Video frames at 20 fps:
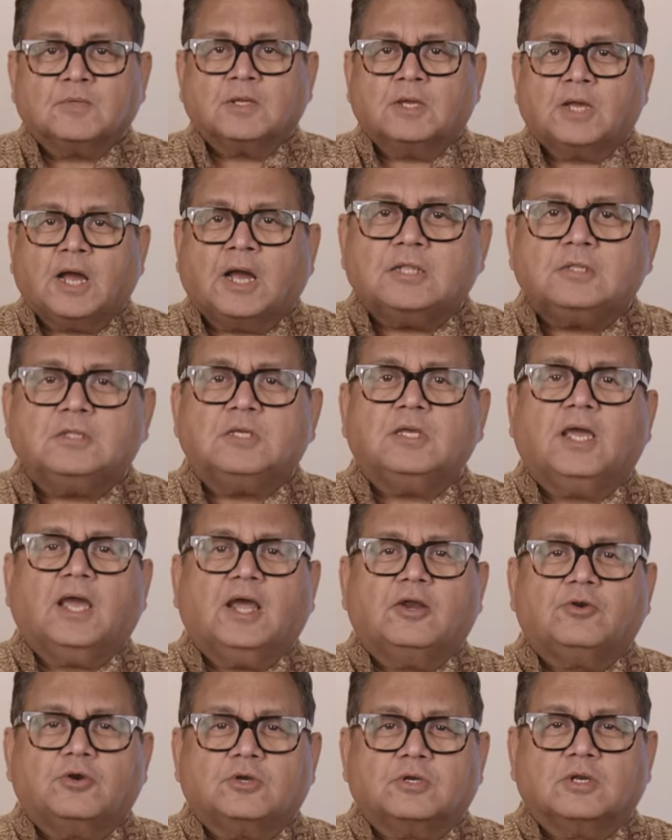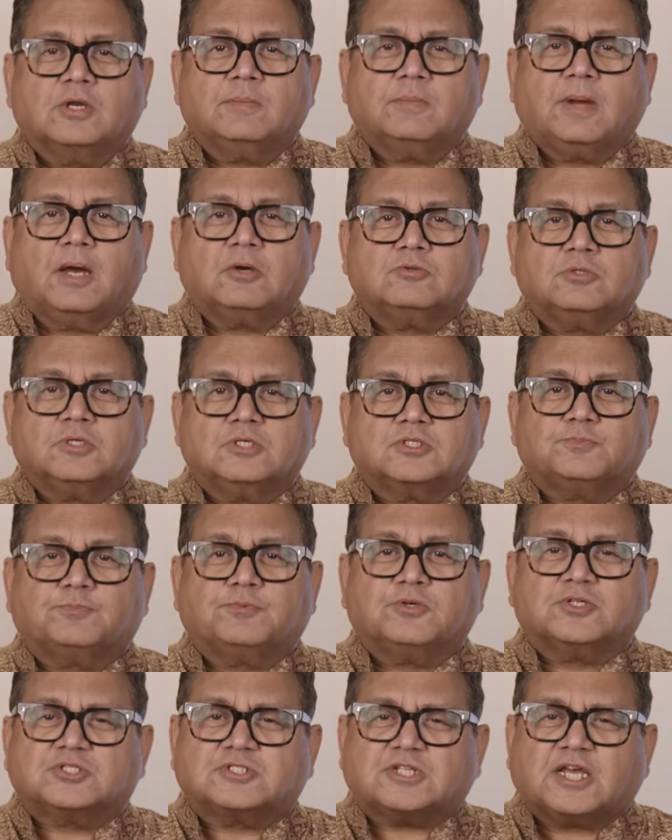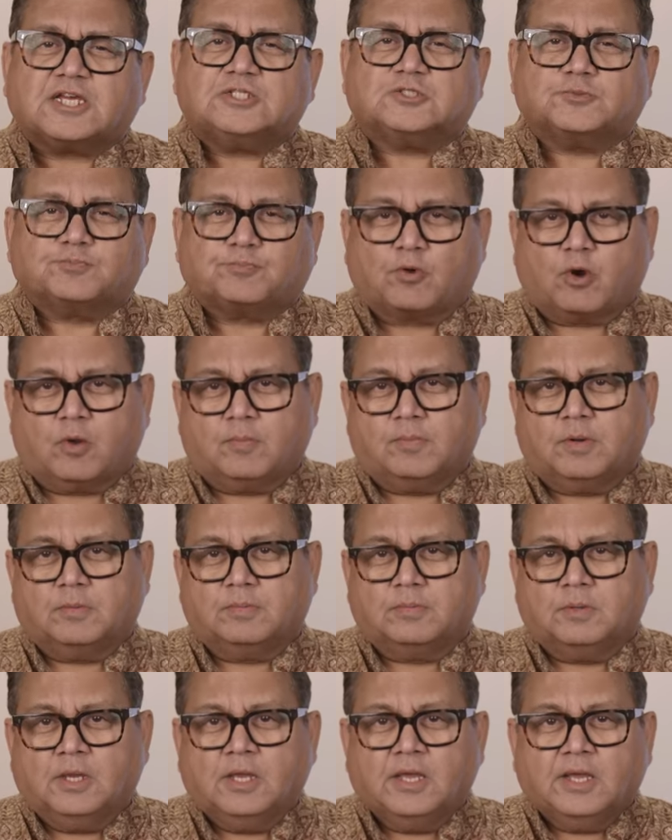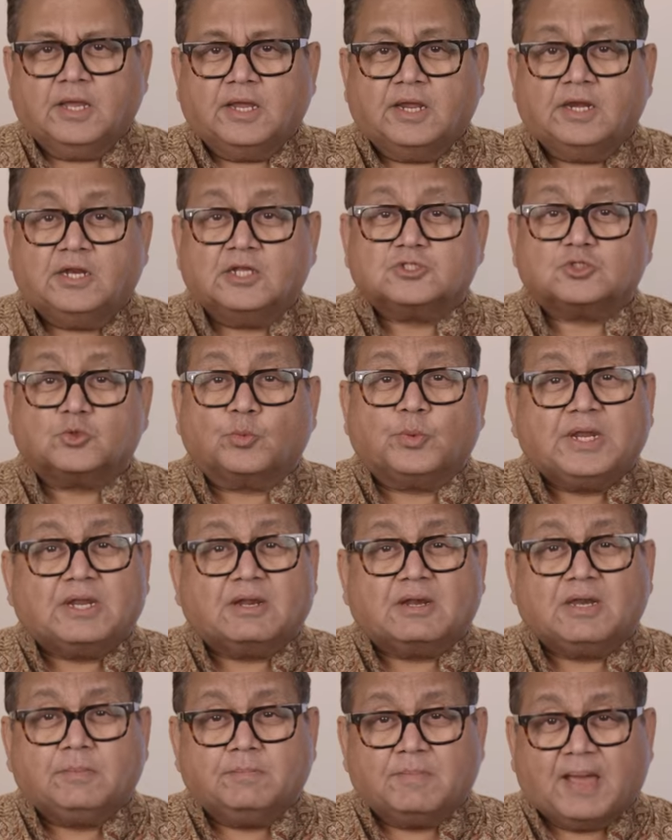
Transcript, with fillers: Gandhi had written about this precise problem in his weekly